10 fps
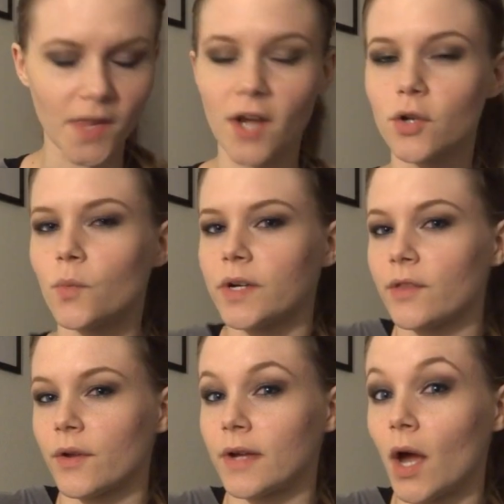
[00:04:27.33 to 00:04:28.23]
I don't know
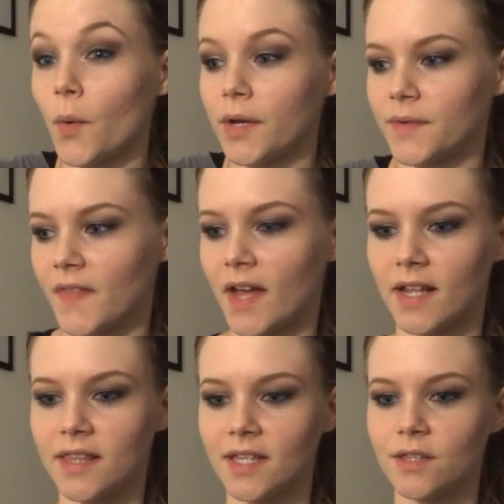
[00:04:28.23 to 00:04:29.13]
where they're going with
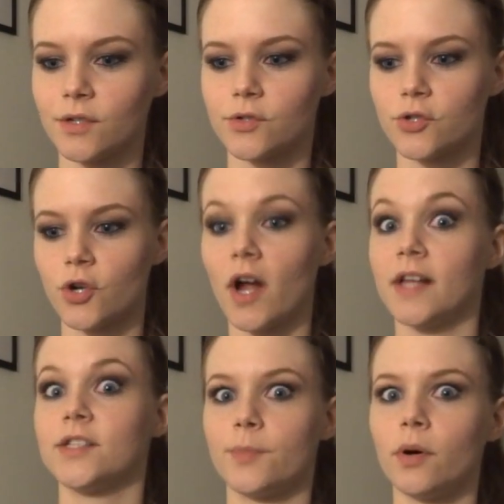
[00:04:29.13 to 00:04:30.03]
that. I think they're
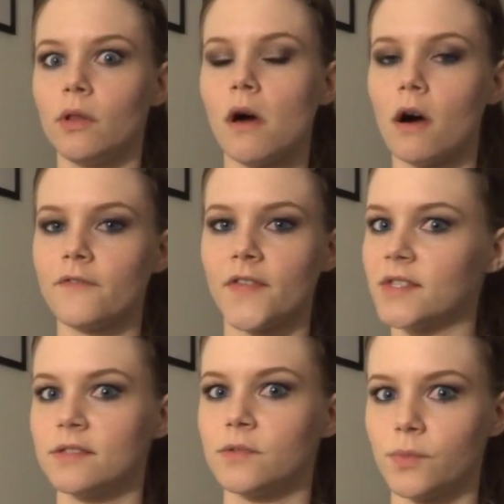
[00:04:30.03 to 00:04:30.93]
trying to pull off that
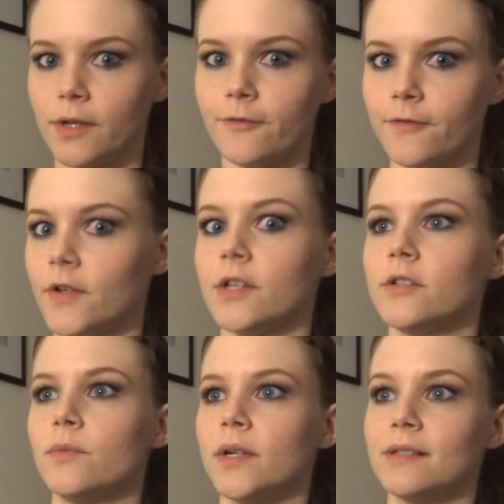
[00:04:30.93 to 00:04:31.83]
this is real
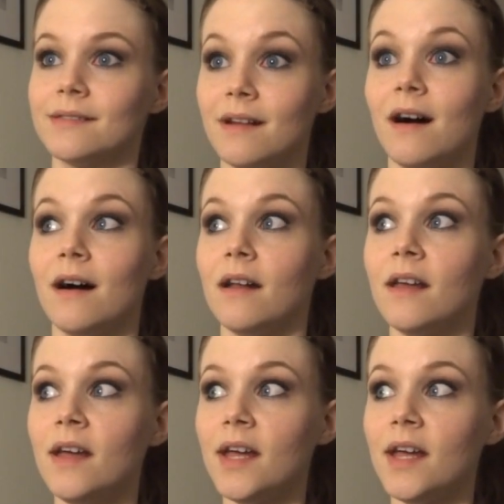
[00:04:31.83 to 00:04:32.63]
footage when it's not.